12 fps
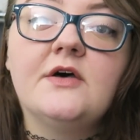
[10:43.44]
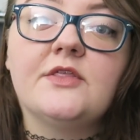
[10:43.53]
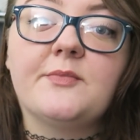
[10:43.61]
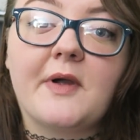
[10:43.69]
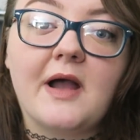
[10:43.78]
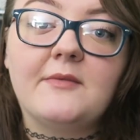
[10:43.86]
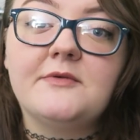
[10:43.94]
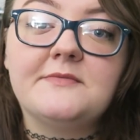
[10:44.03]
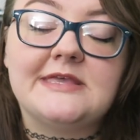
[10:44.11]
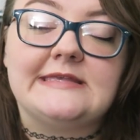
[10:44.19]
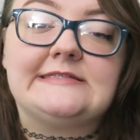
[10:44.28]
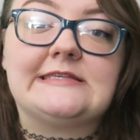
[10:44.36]
The problem
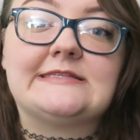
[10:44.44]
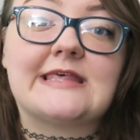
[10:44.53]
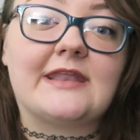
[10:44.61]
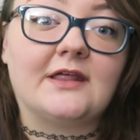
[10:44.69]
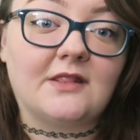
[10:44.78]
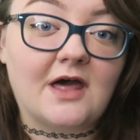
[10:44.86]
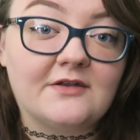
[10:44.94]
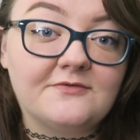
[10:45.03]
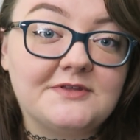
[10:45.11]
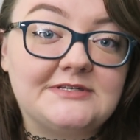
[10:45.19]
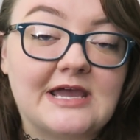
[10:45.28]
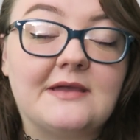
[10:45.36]
is that a lot of
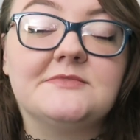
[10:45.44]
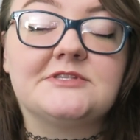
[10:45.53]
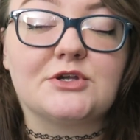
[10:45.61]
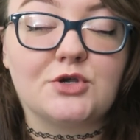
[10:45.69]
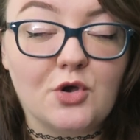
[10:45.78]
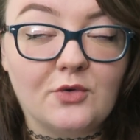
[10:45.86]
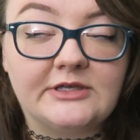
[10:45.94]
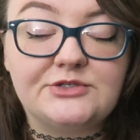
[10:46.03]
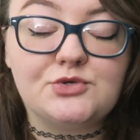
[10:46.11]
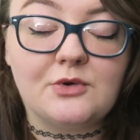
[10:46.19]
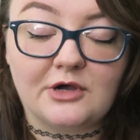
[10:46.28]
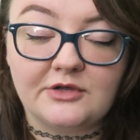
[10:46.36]
the times they're going
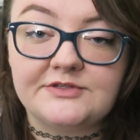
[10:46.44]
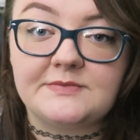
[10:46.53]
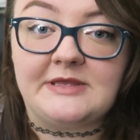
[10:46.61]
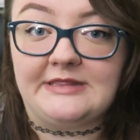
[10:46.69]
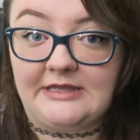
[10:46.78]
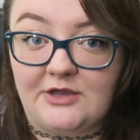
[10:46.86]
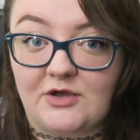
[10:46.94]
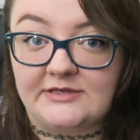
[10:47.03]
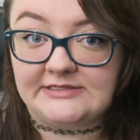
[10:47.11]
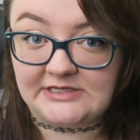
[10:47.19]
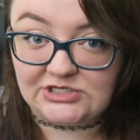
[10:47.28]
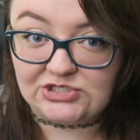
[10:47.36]
to ultimately
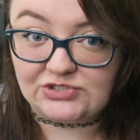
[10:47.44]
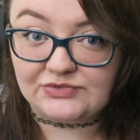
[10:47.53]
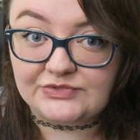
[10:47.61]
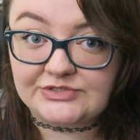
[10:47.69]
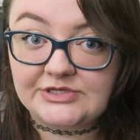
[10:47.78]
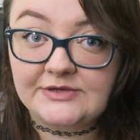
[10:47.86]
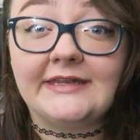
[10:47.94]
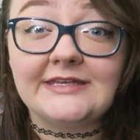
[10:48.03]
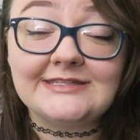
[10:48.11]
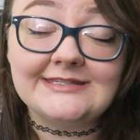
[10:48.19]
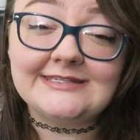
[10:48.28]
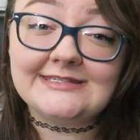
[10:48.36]
cause issues. And
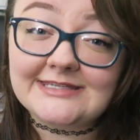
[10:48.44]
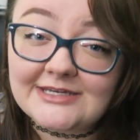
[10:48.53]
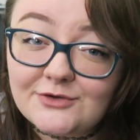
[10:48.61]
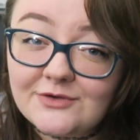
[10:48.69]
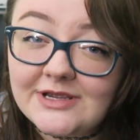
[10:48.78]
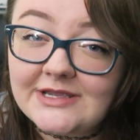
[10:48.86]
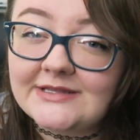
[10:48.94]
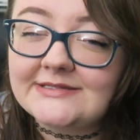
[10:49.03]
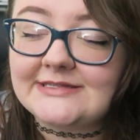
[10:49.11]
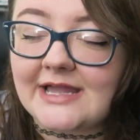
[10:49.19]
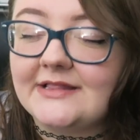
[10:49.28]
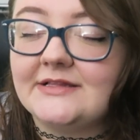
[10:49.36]
considering
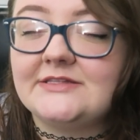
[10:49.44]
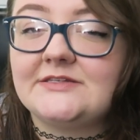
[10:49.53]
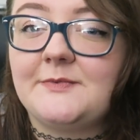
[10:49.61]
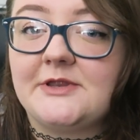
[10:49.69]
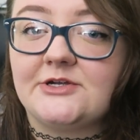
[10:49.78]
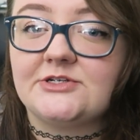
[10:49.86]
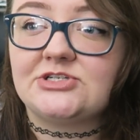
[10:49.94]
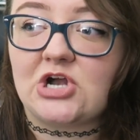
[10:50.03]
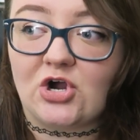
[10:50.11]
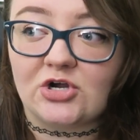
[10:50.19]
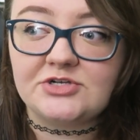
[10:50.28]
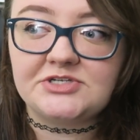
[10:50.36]
silent spinners
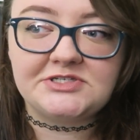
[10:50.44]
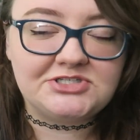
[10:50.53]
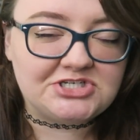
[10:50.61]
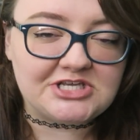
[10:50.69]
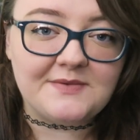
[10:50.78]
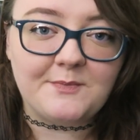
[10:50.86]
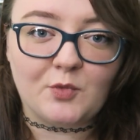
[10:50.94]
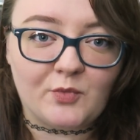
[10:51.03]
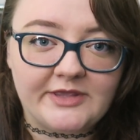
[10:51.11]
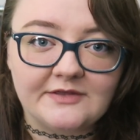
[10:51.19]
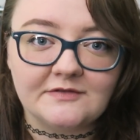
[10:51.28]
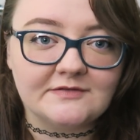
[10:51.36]
aren't cheap
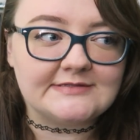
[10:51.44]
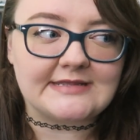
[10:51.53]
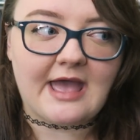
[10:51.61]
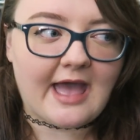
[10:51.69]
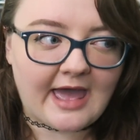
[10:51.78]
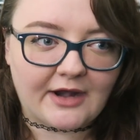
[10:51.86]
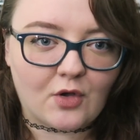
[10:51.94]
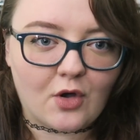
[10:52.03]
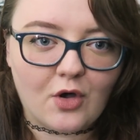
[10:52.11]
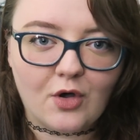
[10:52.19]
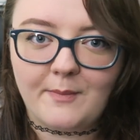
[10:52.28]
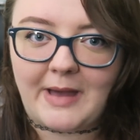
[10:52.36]
wheels at
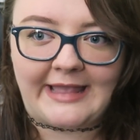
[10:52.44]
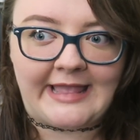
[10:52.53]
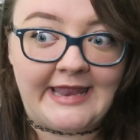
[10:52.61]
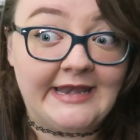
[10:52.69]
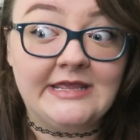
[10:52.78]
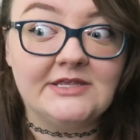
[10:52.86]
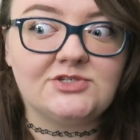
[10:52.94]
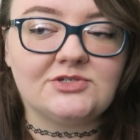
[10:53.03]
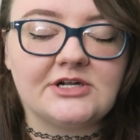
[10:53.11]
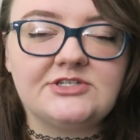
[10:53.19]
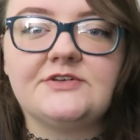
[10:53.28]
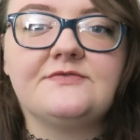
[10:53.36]
all by any
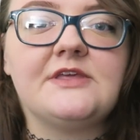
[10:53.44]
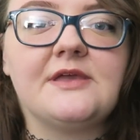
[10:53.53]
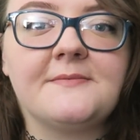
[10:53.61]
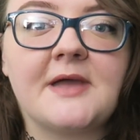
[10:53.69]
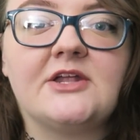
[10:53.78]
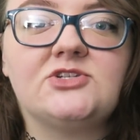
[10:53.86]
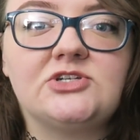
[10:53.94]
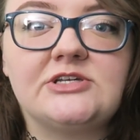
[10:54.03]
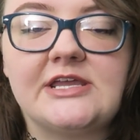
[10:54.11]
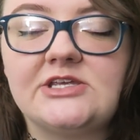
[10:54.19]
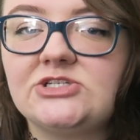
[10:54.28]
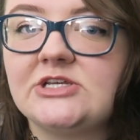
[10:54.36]
stretch of the
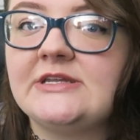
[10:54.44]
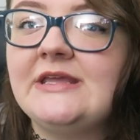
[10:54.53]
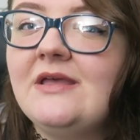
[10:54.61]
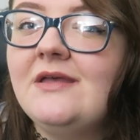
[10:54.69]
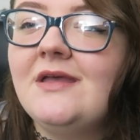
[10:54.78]
imagination,